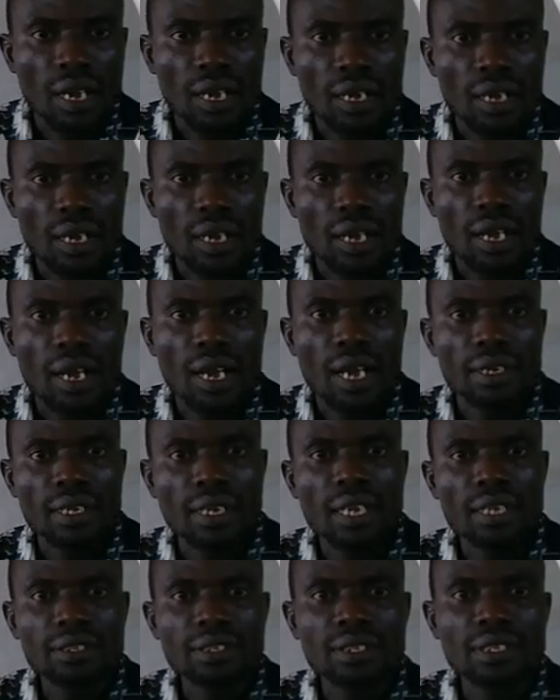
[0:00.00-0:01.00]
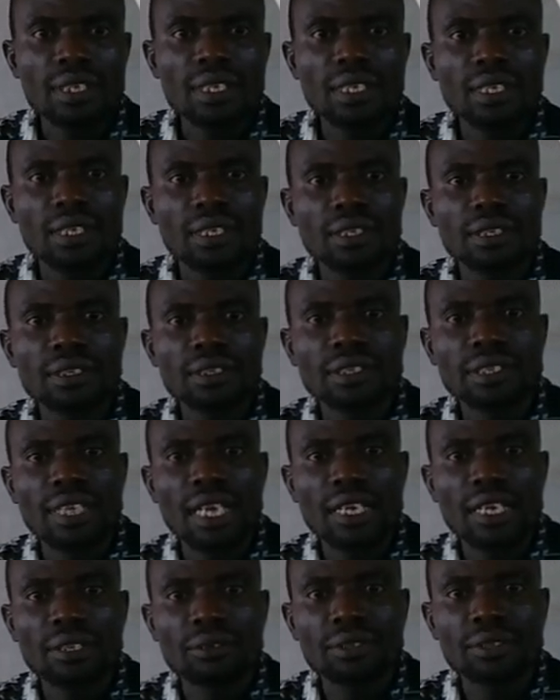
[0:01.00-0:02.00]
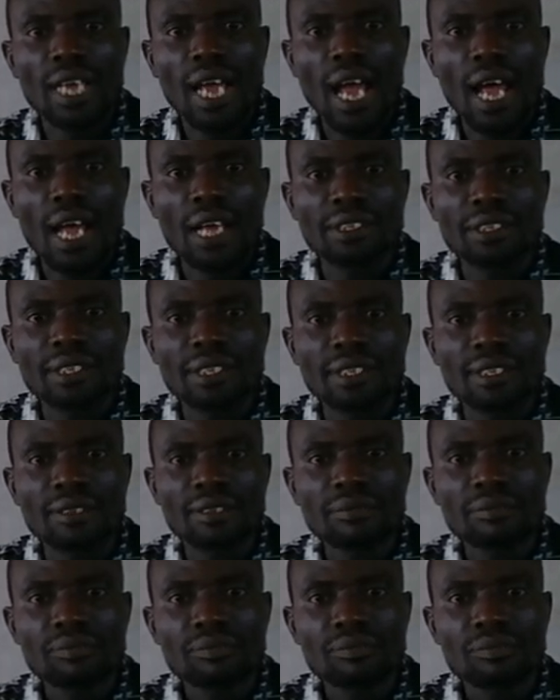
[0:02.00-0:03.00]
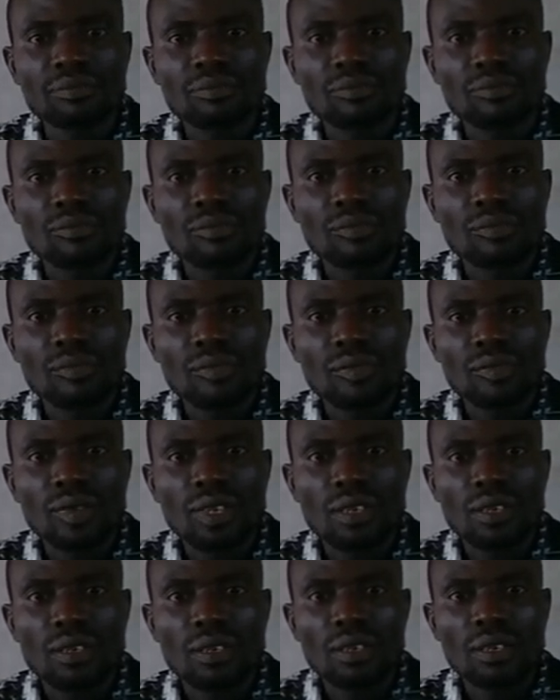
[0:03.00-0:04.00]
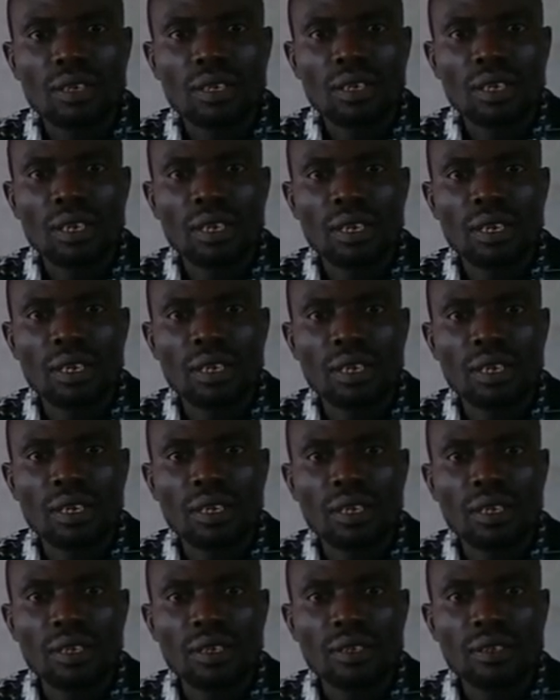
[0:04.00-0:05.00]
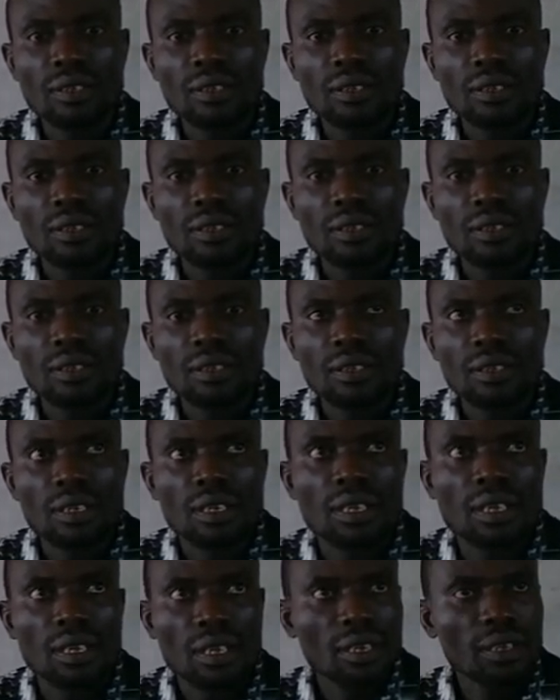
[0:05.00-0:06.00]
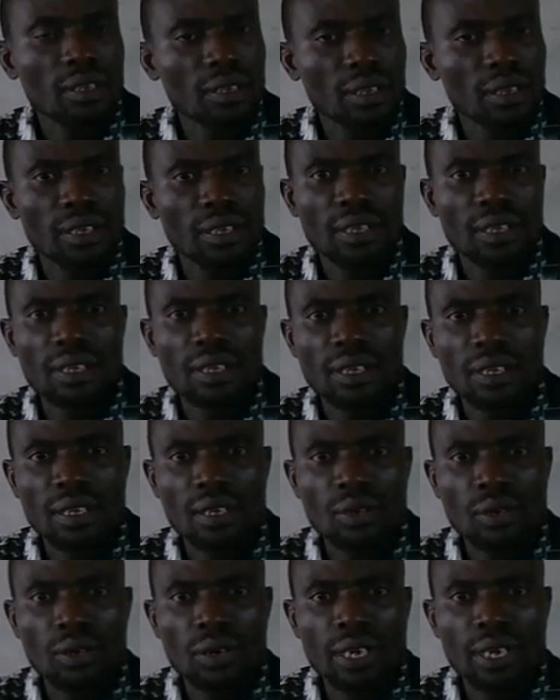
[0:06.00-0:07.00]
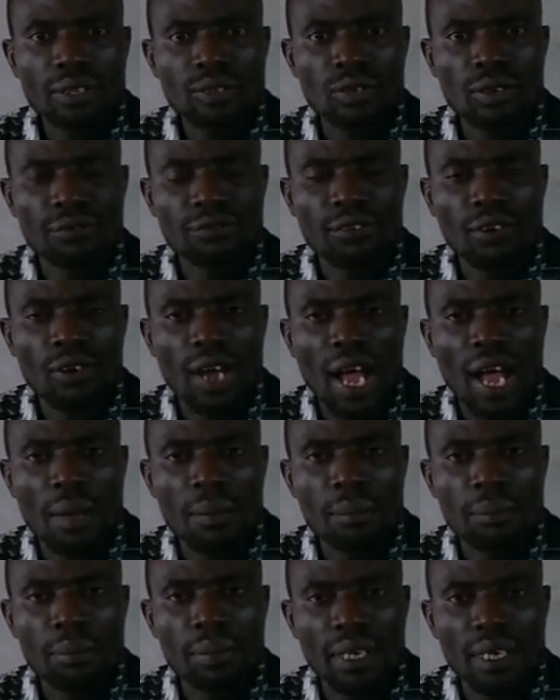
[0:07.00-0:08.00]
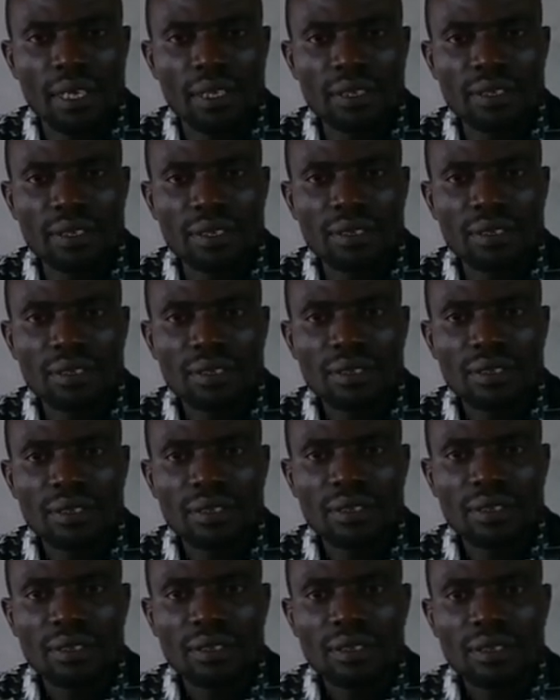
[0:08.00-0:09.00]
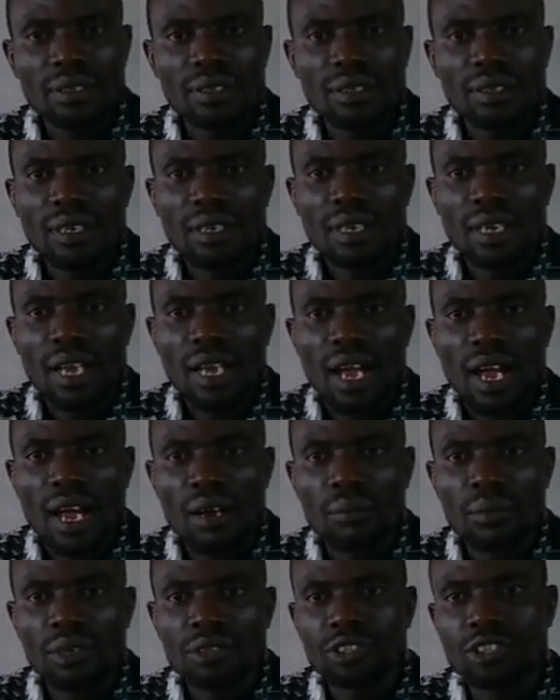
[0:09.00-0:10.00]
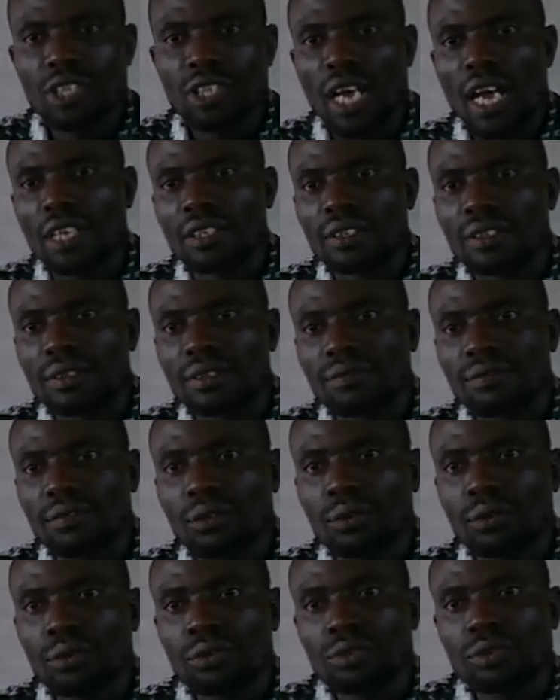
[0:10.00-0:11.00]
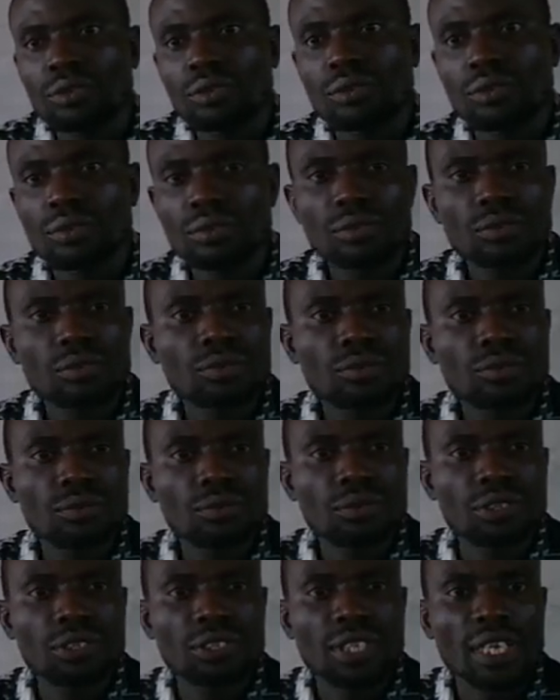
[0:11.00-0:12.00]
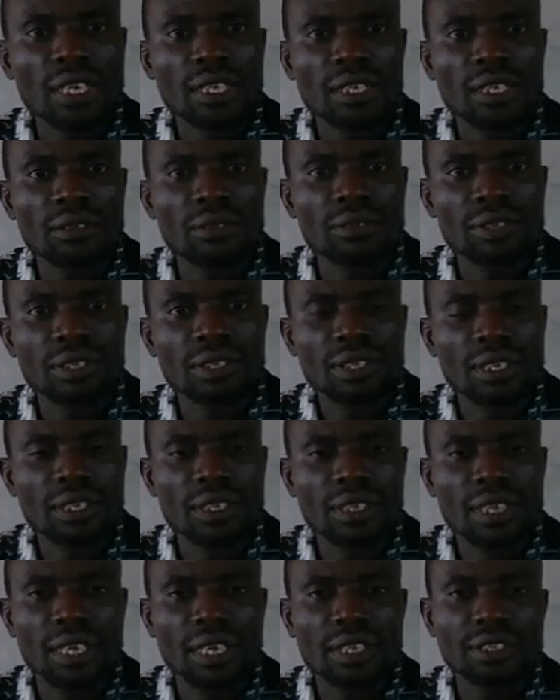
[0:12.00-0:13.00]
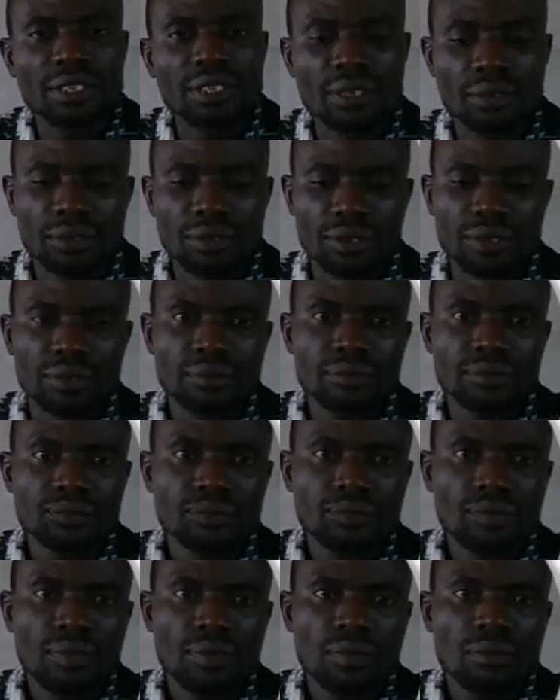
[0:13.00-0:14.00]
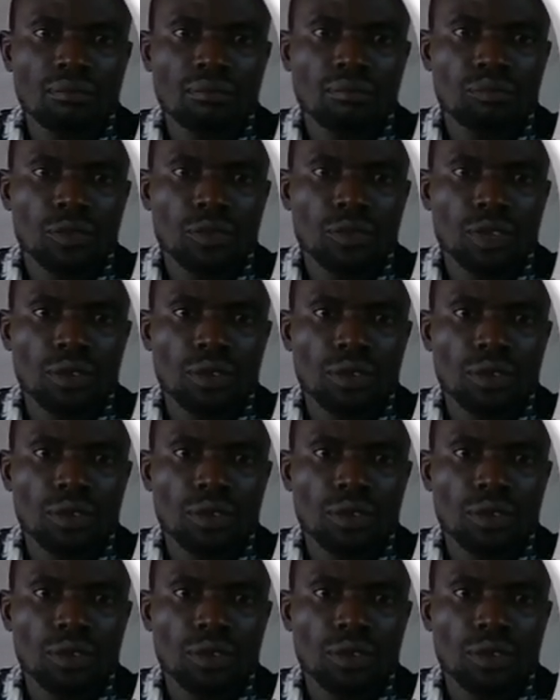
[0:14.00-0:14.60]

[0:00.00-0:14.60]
An electric circuit has a current of 4 amperes. How much charge flows through the circuit in 10 seconds? Okay.